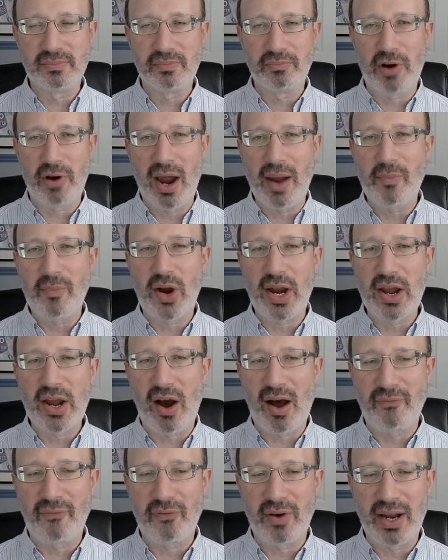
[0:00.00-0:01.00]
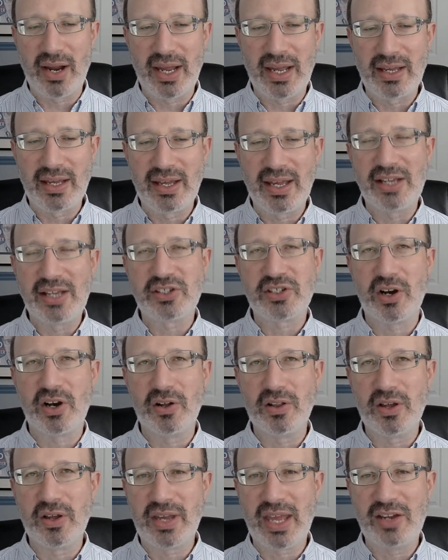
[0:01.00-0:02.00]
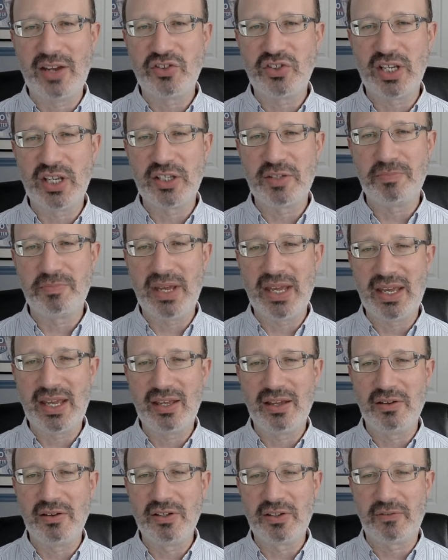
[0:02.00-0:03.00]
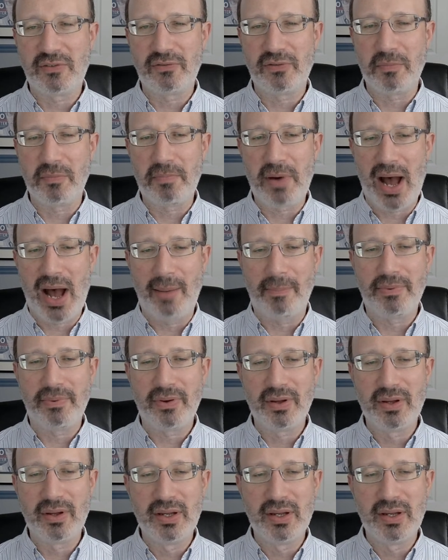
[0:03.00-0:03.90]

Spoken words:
primary offering is colocation that's being used for POP